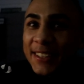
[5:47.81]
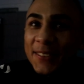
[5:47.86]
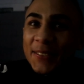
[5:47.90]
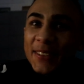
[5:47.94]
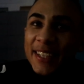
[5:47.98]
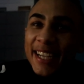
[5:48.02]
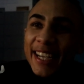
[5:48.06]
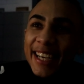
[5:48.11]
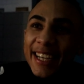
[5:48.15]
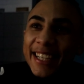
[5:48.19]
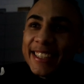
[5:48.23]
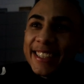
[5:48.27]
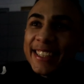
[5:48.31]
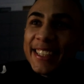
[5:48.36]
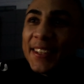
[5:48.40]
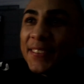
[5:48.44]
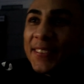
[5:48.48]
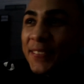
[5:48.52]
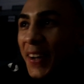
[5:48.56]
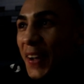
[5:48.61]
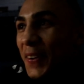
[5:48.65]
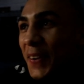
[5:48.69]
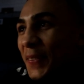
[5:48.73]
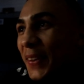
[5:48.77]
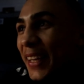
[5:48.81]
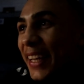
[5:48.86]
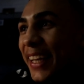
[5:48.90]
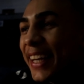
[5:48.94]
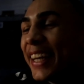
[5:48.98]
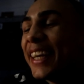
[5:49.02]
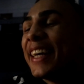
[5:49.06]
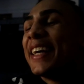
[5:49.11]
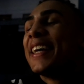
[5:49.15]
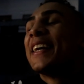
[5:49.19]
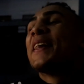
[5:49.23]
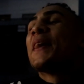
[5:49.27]
Got some killers in the
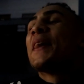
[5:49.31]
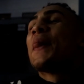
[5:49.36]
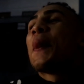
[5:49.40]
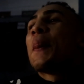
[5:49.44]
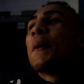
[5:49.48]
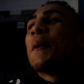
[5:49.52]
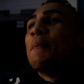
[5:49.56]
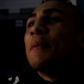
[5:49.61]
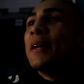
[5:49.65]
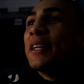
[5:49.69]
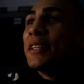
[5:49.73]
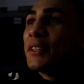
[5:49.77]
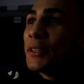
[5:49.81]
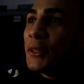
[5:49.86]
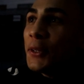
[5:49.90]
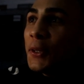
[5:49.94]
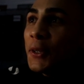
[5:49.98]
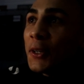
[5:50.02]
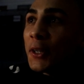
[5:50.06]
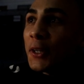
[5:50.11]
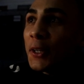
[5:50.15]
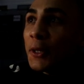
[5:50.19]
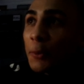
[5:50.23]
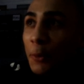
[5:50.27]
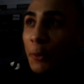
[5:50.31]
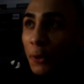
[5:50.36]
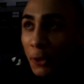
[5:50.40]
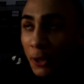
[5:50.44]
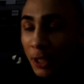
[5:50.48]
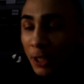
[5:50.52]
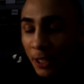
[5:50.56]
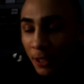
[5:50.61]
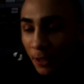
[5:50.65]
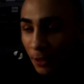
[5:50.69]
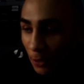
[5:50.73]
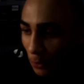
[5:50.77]
family, but it's all good.
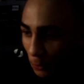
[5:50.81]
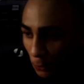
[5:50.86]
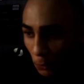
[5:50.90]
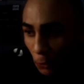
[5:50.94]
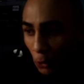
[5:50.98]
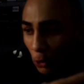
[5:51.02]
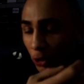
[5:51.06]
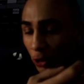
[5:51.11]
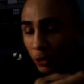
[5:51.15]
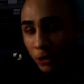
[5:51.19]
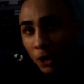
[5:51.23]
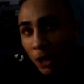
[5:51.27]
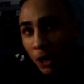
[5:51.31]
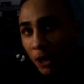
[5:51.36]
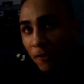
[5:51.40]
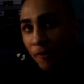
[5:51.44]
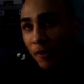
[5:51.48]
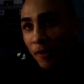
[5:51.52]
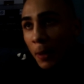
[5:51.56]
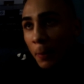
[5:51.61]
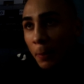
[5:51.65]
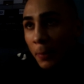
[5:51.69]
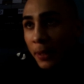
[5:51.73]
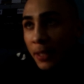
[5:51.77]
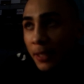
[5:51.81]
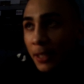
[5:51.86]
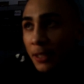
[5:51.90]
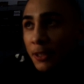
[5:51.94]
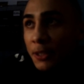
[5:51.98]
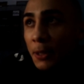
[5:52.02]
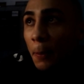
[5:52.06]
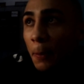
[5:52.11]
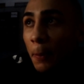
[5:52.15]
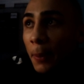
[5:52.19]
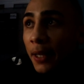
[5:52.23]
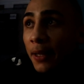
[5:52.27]
We're all a tight family,
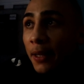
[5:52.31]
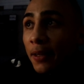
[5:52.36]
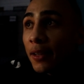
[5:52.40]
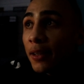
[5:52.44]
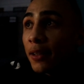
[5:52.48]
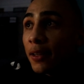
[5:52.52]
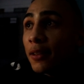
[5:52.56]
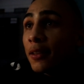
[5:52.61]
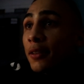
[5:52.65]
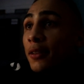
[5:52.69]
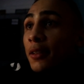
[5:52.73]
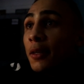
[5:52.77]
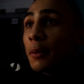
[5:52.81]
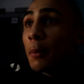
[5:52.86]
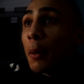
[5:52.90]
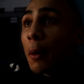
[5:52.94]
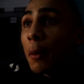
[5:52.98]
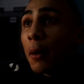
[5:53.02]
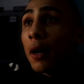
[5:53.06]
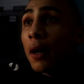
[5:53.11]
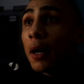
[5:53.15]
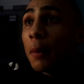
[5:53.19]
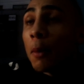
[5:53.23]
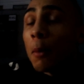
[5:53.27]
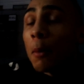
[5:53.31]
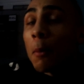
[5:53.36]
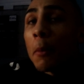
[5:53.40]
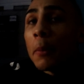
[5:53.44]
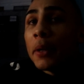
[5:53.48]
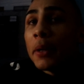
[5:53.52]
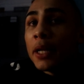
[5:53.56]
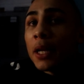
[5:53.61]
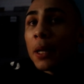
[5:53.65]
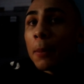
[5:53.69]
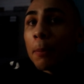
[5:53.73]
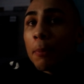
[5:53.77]
disciplined, and my
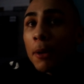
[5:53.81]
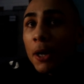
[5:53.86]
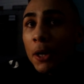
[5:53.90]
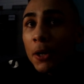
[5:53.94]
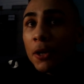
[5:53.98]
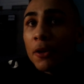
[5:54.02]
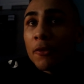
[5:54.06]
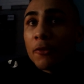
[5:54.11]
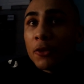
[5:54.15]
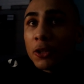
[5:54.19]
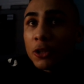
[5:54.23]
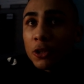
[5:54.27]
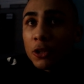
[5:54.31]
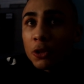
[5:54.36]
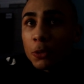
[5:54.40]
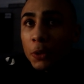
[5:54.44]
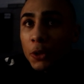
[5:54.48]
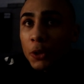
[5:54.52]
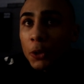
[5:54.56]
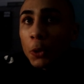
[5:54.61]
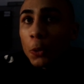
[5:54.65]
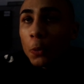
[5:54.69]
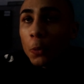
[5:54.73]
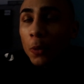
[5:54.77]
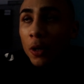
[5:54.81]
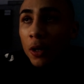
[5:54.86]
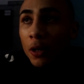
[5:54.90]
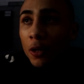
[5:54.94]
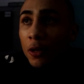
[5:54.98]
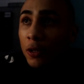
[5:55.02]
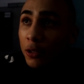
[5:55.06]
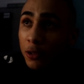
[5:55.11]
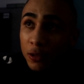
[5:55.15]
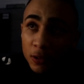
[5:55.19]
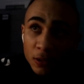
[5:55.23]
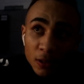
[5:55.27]
mum and dad are proud of us because we're doing well.
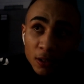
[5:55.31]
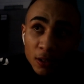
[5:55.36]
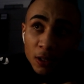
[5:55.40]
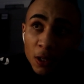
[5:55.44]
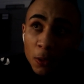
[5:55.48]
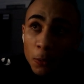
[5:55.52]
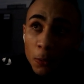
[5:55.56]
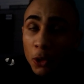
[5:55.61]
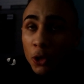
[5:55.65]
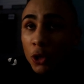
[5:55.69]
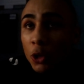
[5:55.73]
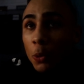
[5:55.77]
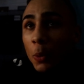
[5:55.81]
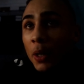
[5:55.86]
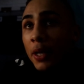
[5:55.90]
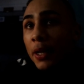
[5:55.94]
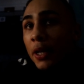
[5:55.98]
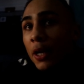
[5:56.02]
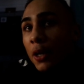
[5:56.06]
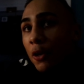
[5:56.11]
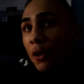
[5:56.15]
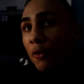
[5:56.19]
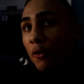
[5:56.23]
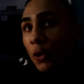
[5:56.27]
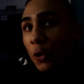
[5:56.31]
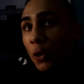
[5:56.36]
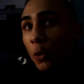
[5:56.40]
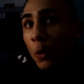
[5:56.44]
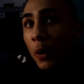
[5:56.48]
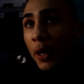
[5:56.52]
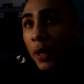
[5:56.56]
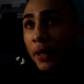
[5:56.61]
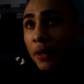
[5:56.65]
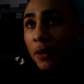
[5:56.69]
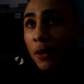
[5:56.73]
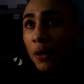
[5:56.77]
Because we could have went down the wrong
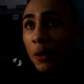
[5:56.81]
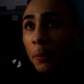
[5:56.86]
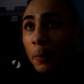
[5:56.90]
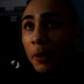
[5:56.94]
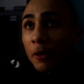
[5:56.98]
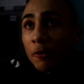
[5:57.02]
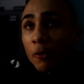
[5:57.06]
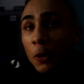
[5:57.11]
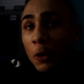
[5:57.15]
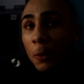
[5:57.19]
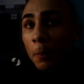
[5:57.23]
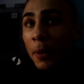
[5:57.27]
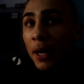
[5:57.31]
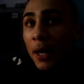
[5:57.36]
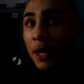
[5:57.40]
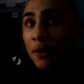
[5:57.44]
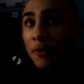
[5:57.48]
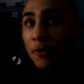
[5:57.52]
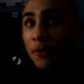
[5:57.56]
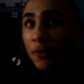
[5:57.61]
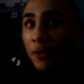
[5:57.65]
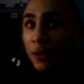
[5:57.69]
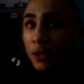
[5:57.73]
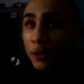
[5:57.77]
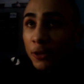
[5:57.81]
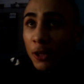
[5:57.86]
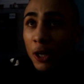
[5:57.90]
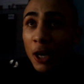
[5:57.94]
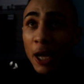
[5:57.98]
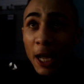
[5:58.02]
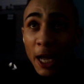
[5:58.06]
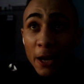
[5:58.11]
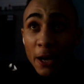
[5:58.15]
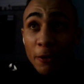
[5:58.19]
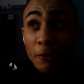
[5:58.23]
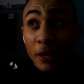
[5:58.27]
way, you know what I mean, wrong path, because
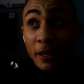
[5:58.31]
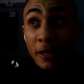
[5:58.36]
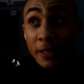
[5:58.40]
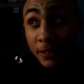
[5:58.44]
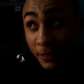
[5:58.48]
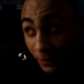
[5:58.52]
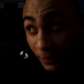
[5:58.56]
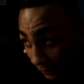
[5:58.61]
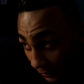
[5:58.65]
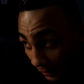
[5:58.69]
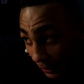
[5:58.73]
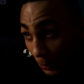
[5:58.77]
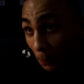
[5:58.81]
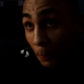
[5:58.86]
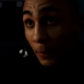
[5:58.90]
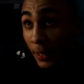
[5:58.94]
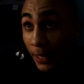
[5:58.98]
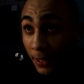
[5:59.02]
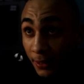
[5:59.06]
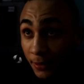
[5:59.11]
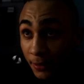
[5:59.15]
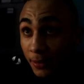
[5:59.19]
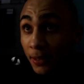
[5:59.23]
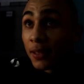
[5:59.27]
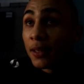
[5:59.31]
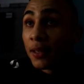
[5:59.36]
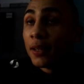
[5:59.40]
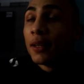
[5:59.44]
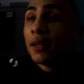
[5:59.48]
our area isn't the best.